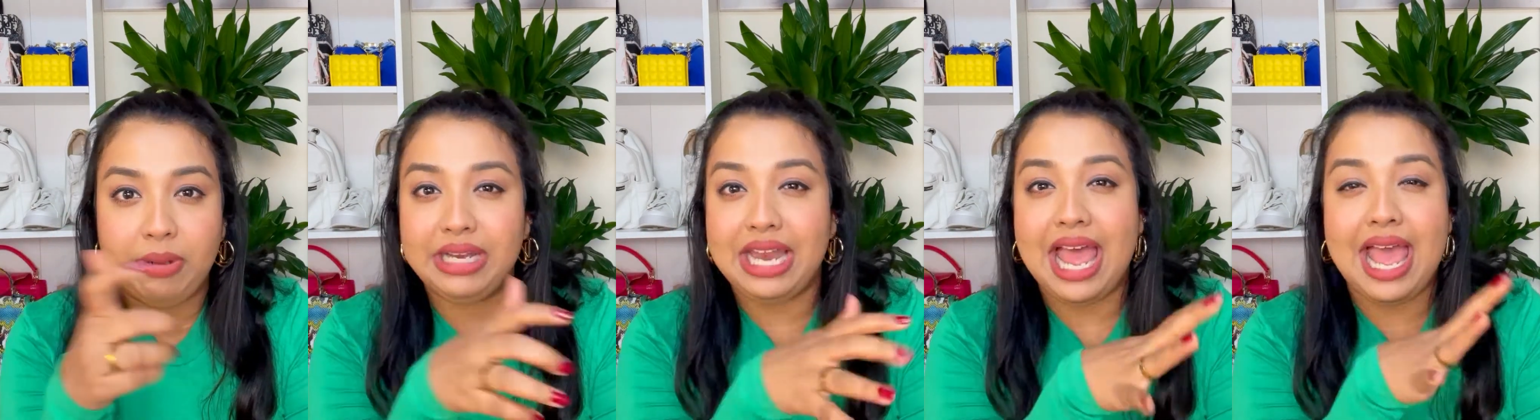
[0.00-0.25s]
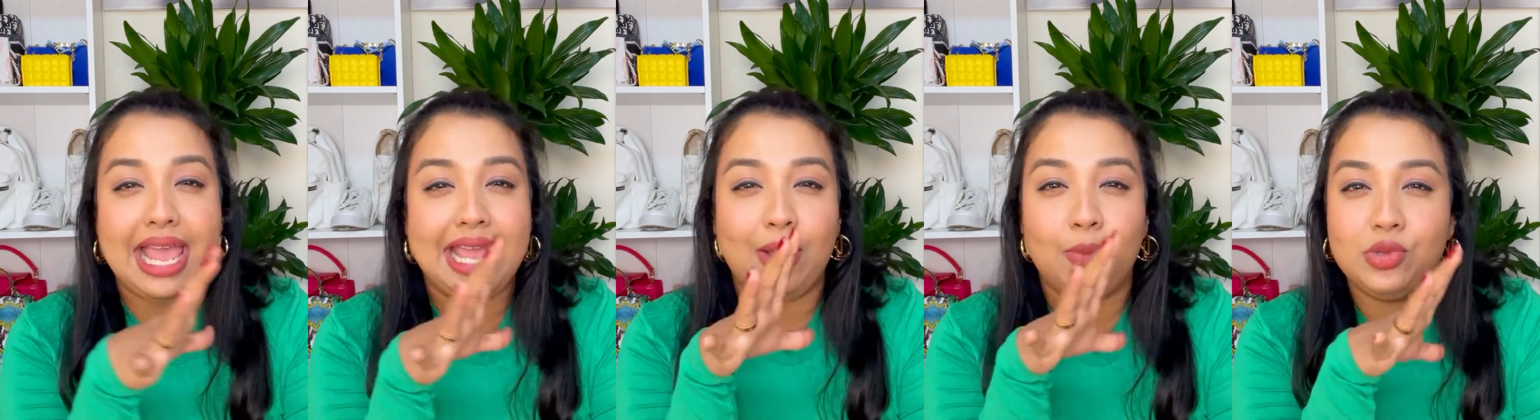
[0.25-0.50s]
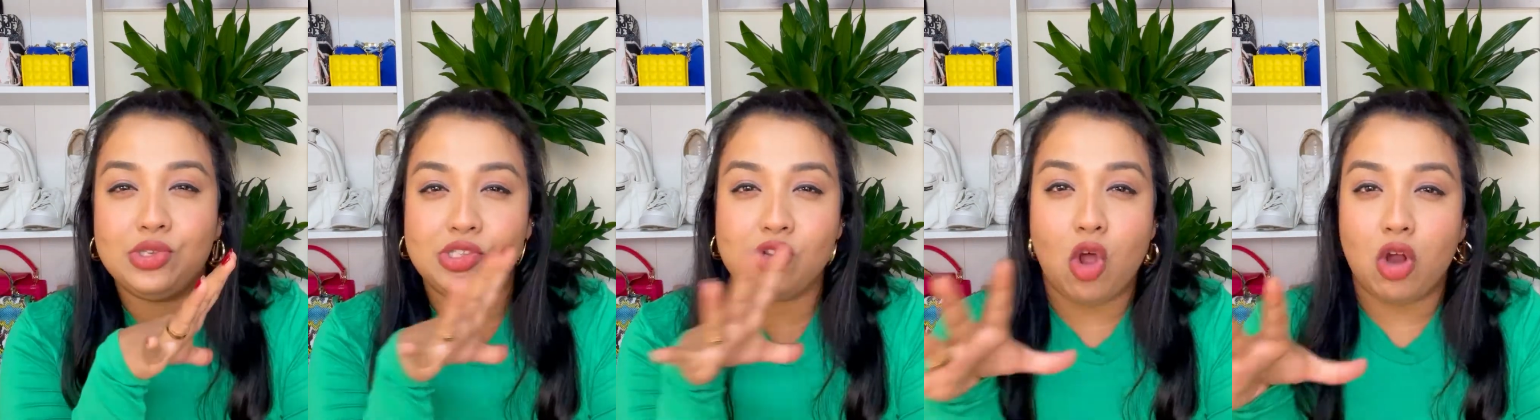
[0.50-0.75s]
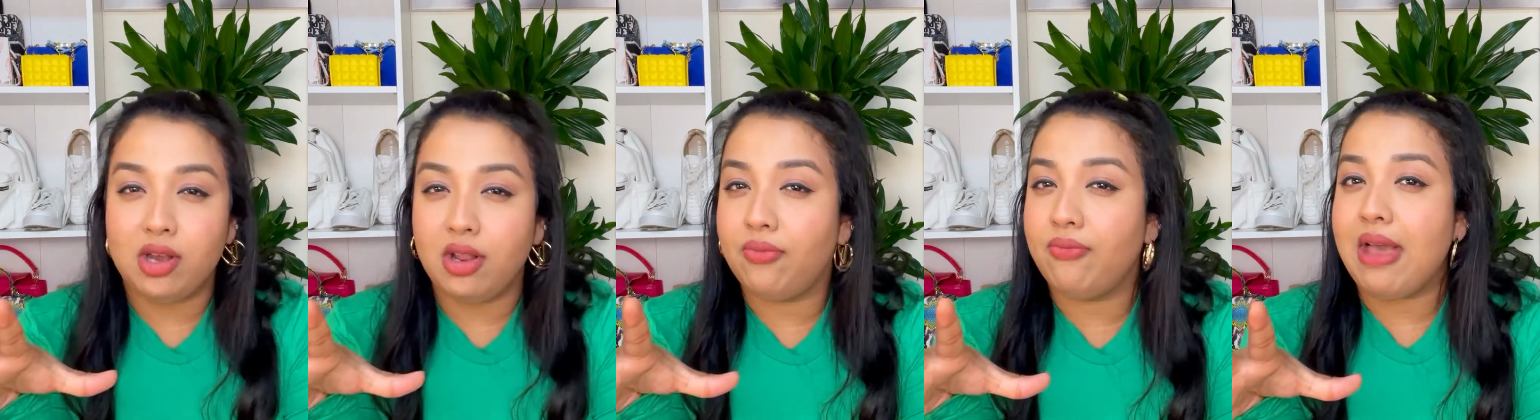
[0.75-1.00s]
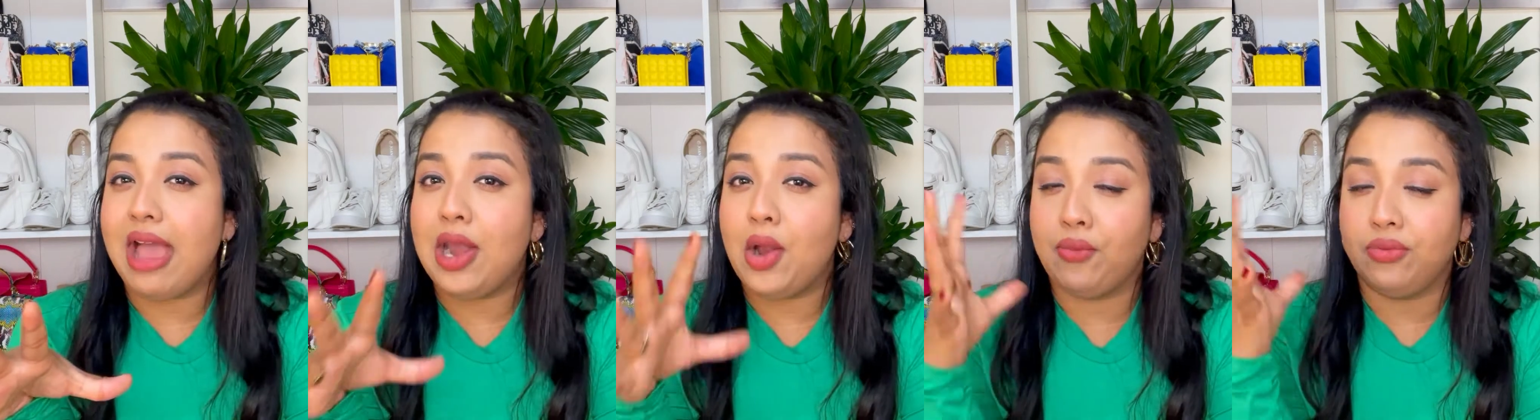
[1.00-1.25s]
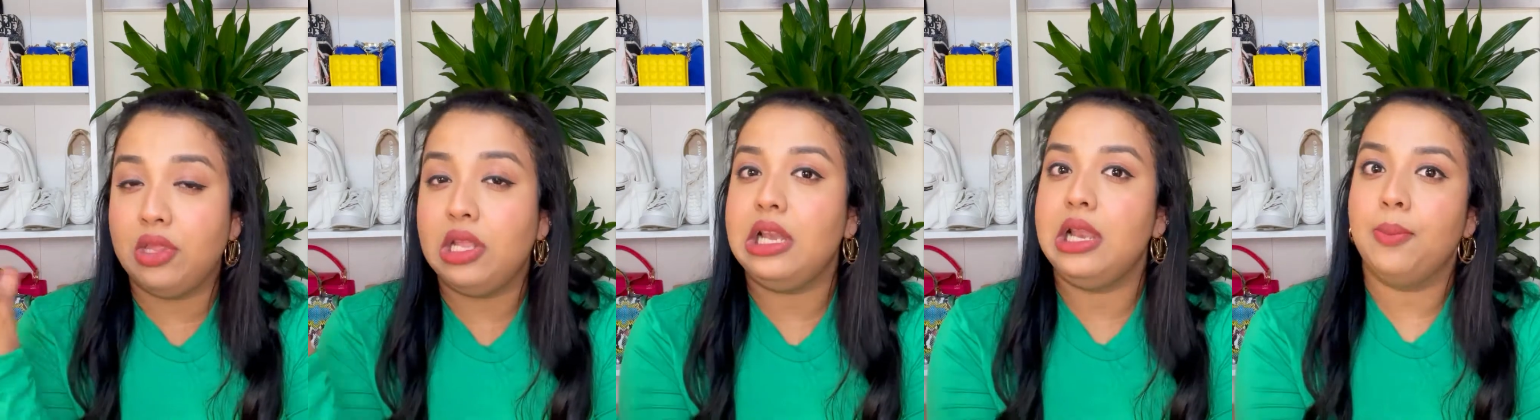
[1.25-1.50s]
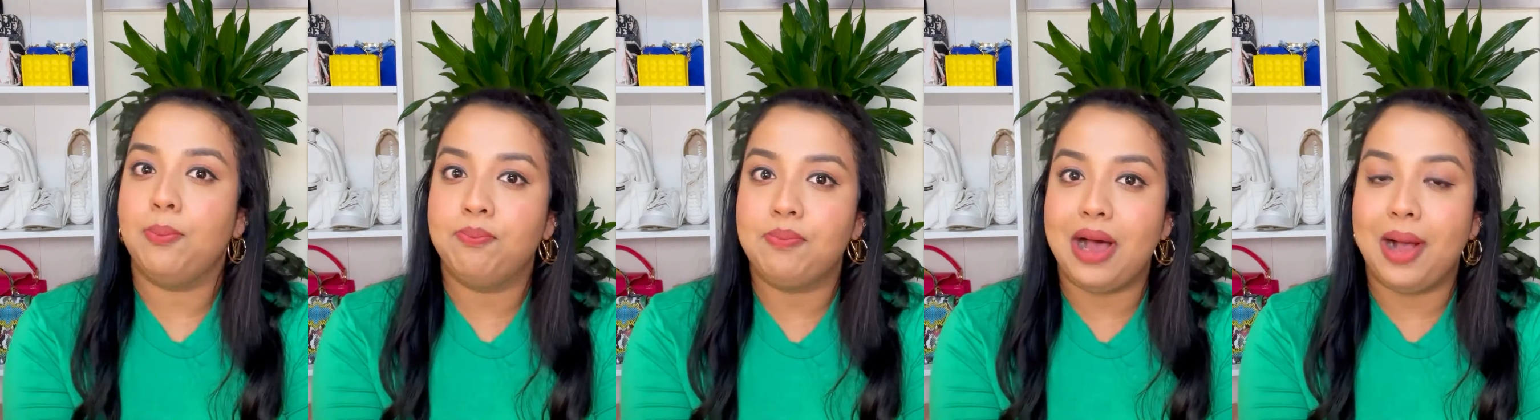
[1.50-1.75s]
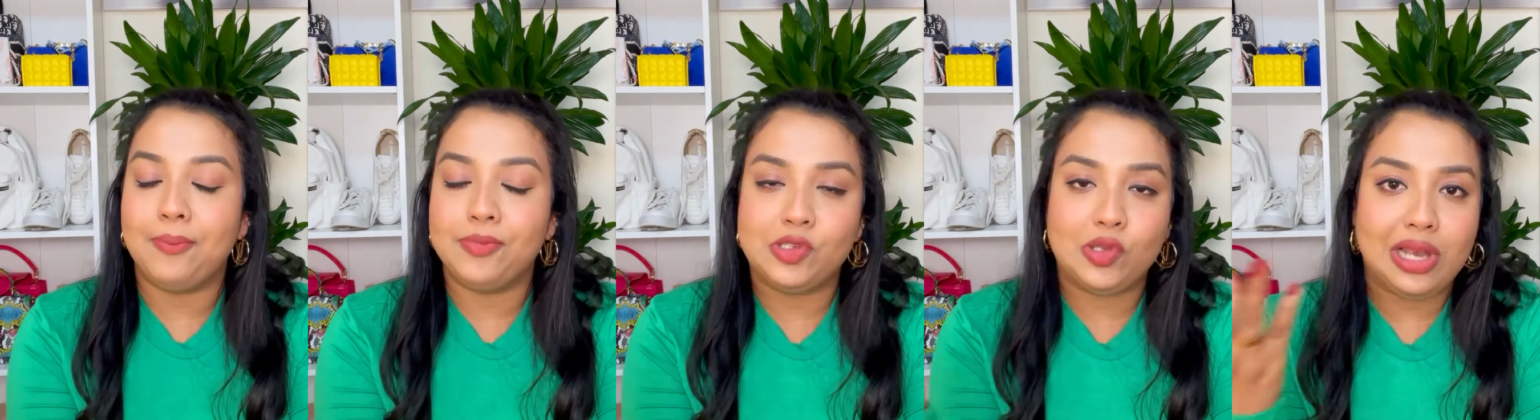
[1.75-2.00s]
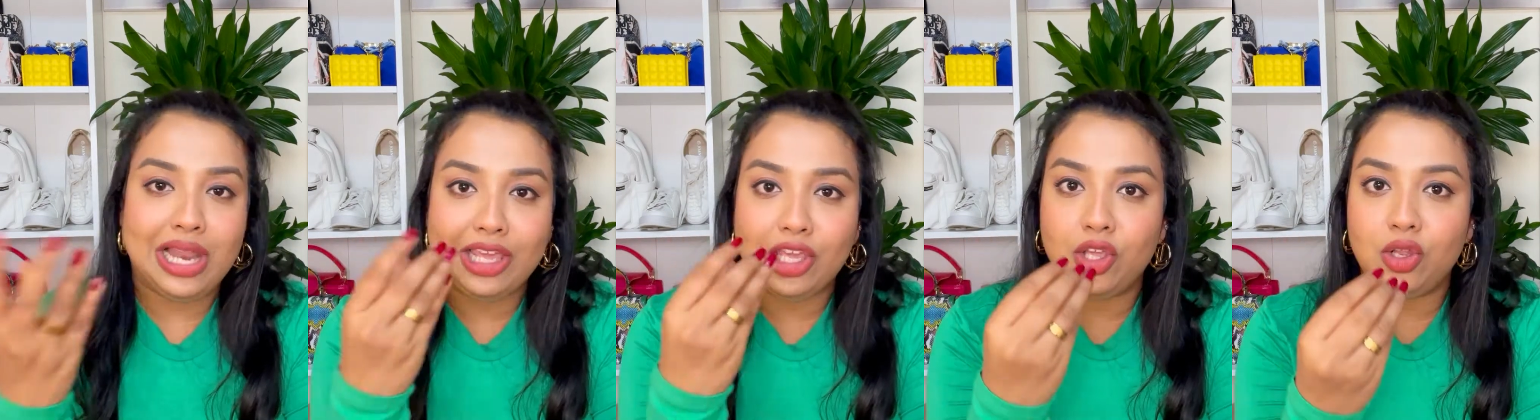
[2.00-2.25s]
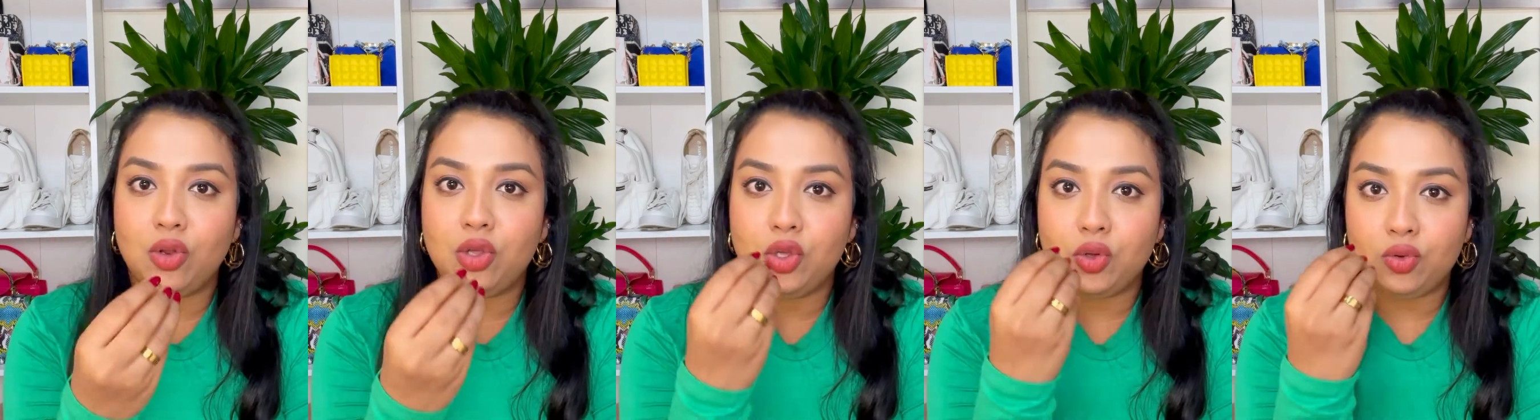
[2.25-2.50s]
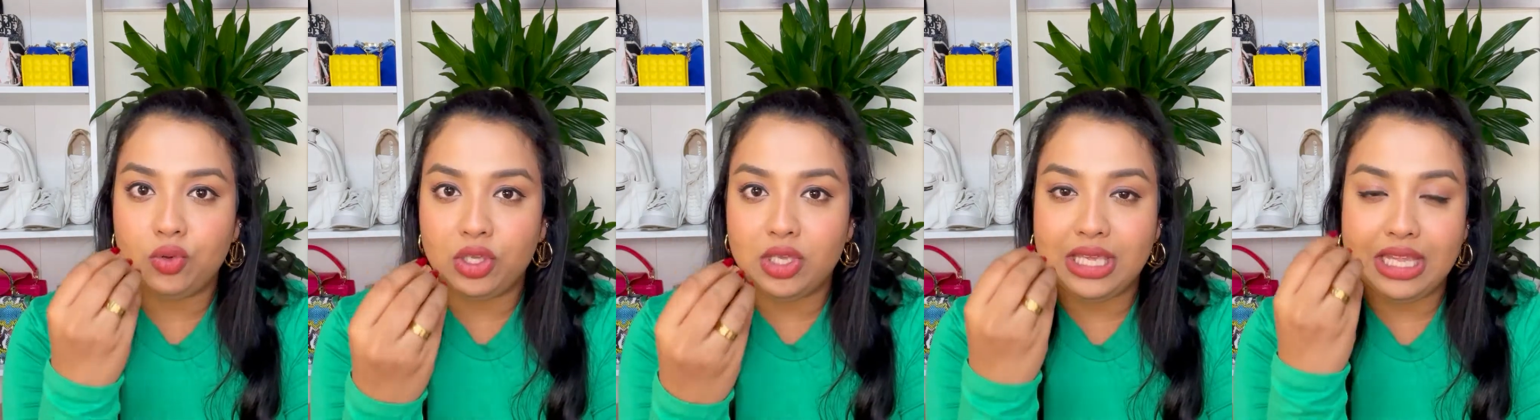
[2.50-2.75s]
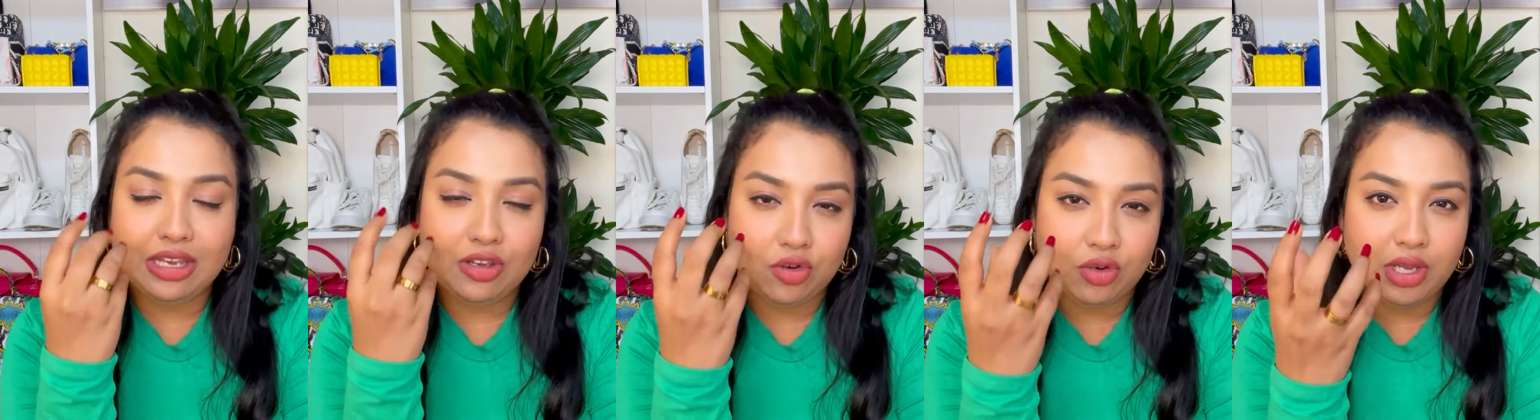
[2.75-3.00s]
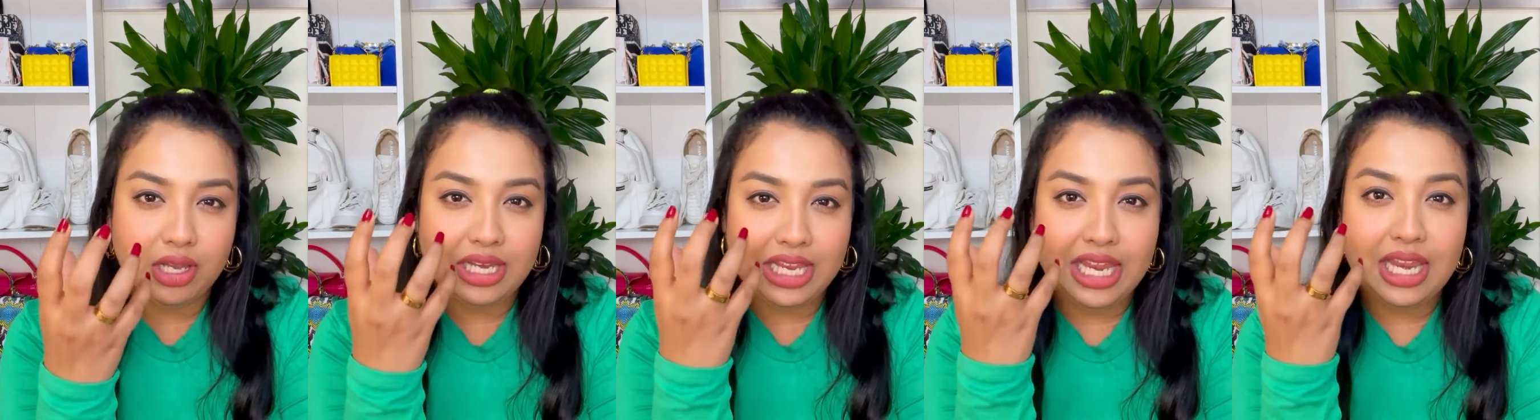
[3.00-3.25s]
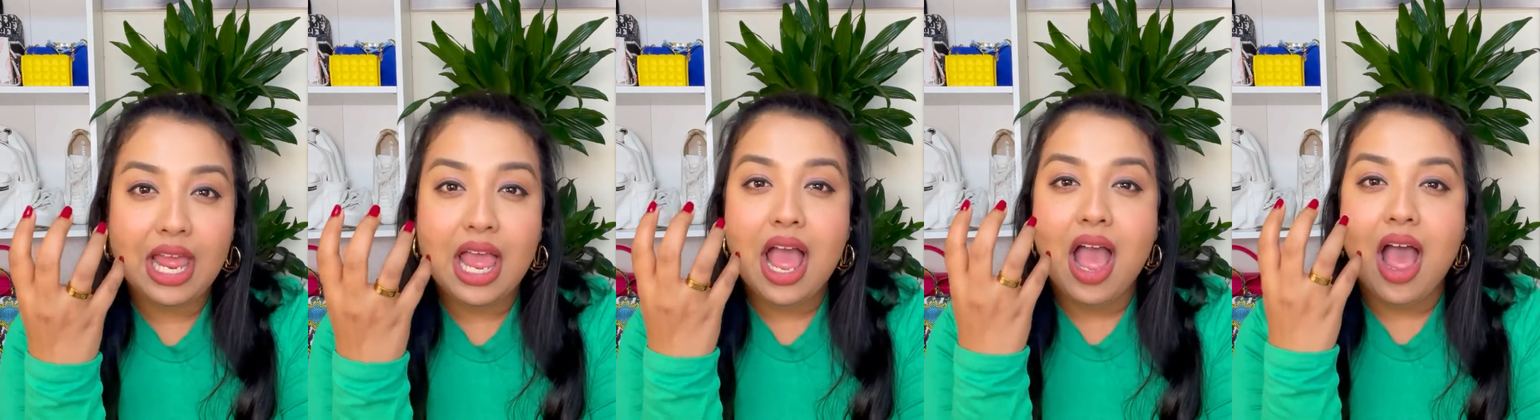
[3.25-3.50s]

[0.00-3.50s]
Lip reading: but I was not a fan of the lip balm. So, like, you know, you can really